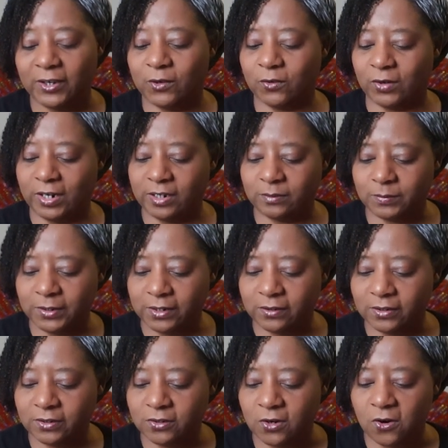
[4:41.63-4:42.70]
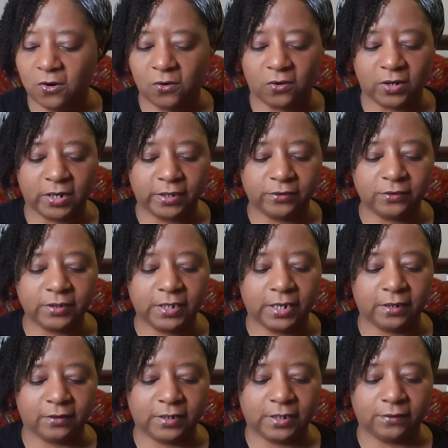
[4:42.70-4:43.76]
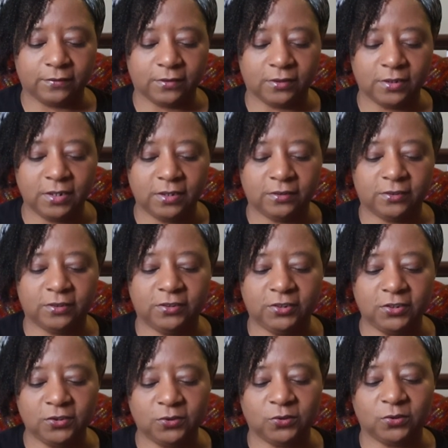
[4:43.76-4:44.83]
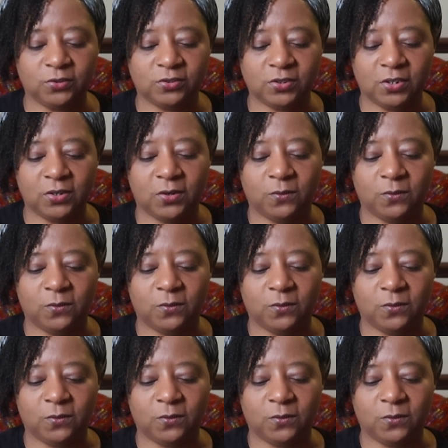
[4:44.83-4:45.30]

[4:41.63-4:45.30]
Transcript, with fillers: grandparent, or other caregiver to use